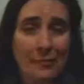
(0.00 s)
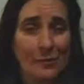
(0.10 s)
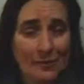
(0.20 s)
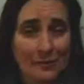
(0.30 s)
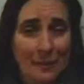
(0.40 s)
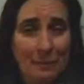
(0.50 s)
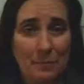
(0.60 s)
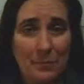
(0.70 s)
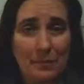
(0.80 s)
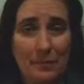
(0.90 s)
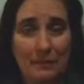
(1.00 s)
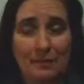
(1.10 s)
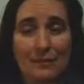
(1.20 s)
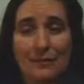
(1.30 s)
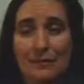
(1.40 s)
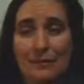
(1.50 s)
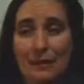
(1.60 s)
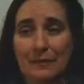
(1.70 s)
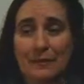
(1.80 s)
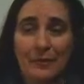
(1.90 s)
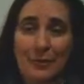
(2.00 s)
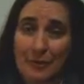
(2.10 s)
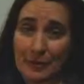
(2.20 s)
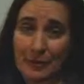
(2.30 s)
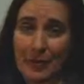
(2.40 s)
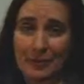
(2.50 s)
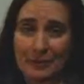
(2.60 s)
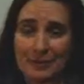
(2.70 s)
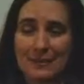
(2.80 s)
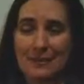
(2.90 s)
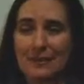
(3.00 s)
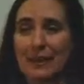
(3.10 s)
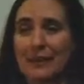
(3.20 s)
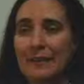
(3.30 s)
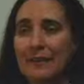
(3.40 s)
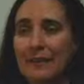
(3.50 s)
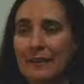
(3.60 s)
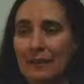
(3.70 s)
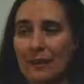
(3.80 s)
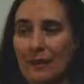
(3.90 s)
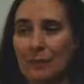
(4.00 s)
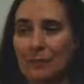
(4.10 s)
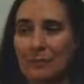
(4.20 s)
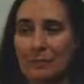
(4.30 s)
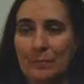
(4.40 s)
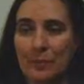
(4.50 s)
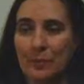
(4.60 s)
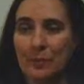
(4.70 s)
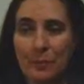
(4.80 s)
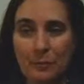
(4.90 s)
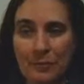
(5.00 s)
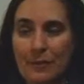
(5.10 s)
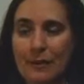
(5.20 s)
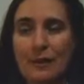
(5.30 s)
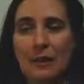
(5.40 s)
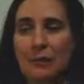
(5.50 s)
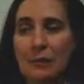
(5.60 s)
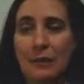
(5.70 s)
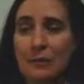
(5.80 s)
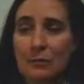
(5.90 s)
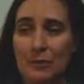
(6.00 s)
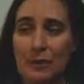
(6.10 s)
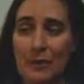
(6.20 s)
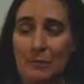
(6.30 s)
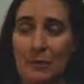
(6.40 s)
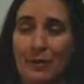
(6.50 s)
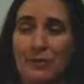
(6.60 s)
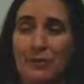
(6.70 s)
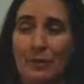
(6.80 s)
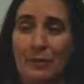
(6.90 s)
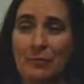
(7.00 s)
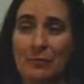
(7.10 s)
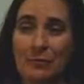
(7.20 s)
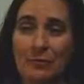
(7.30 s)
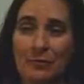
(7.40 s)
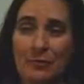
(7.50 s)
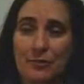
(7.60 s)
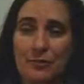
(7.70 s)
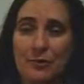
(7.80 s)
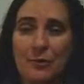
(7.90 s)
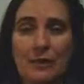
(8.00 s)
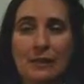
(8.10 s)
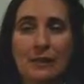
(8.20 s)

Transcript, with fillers: a good zapper is a little less than $200 these days. Um, the herbs really weren't that much. I mean, when you get into